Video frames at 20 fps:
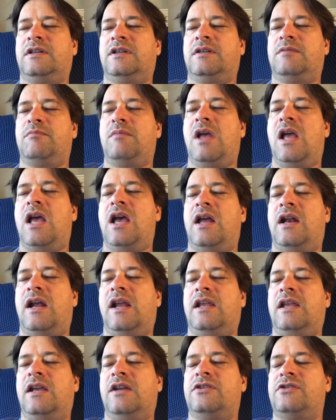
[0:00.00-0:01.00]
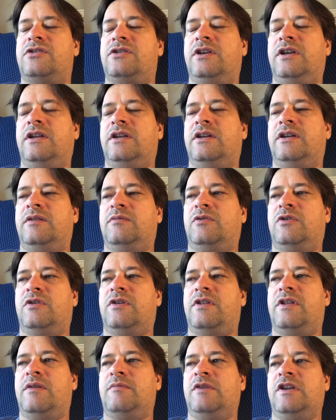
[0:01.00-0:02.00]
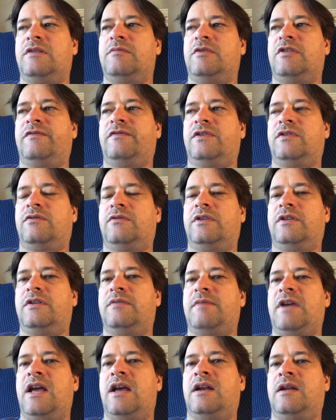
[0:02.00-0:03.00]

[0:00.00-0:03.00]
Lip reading: man, I can't drink anymore. That made me feel really bad.